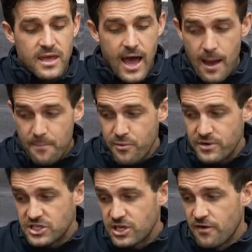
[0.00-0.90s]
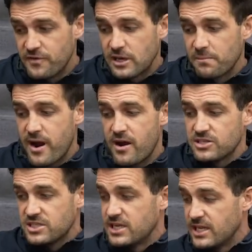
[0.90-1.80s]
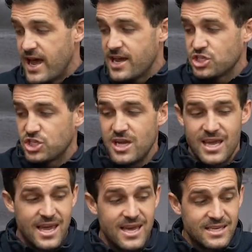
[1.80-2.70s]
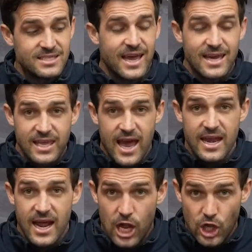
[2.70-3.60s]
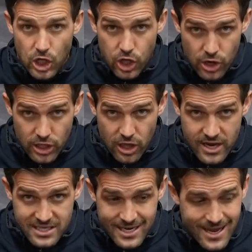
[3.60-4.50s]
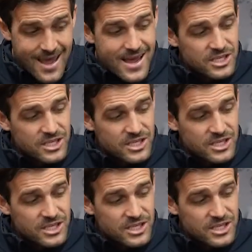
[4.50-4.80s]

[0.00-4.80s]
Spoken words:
The upper itself in comparison to last year is again a lot lighter.